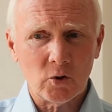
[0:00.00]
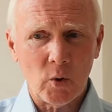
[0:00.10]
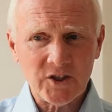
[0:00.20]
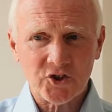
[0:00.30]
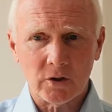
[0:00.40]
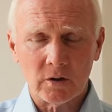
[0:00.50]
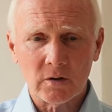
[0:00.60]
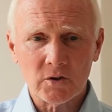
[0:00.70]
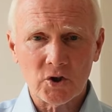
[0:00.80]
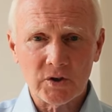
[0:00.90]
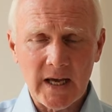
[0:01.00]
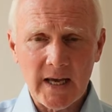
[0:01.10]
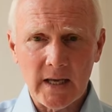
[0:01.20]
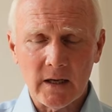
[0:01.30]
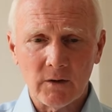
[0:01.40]
question
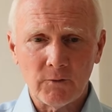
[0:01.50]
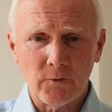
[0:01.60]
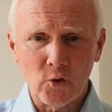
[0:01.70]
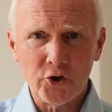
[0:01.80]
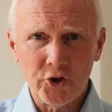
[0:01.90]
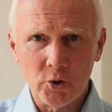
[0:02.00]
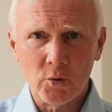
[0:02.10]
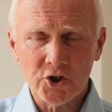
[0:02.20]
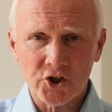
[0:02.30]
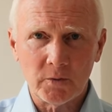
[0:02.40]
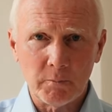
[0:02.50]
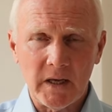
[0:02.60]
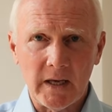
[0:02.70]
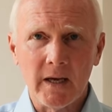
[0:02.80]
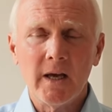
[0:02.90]
today for you should
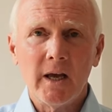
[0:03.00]
be